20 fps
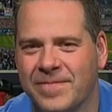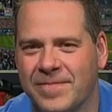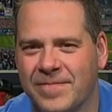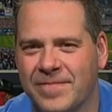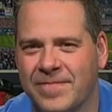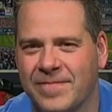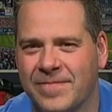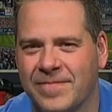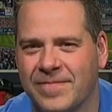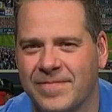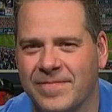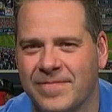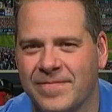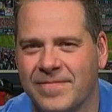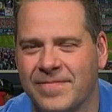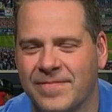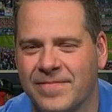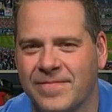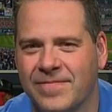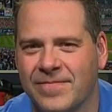
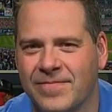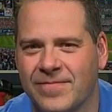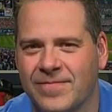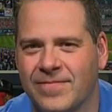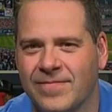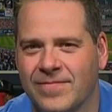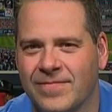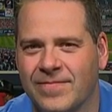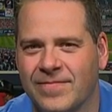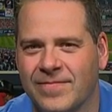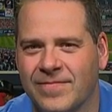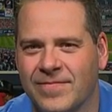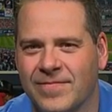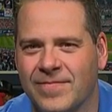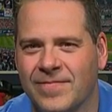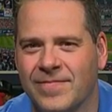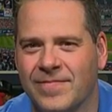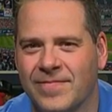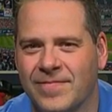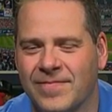
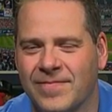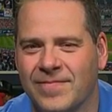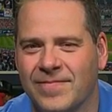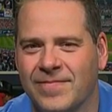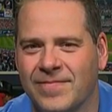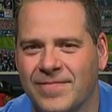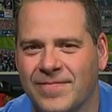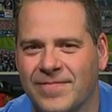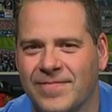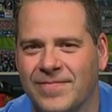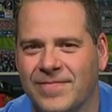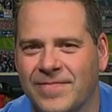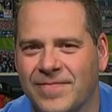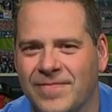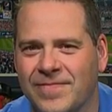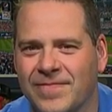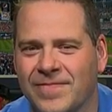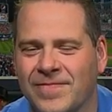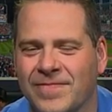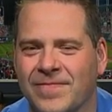
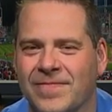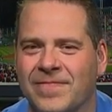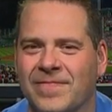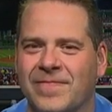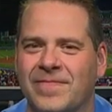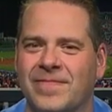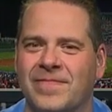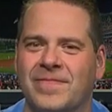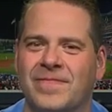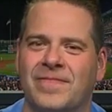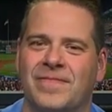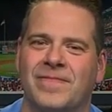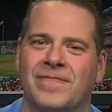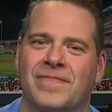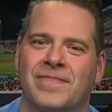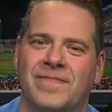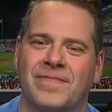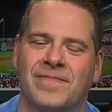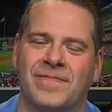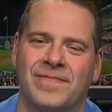
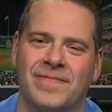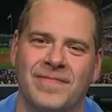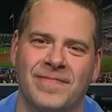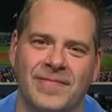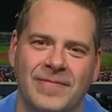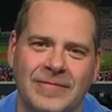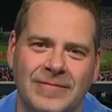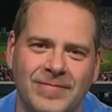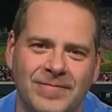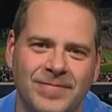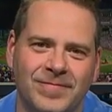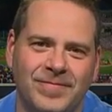(not speaking)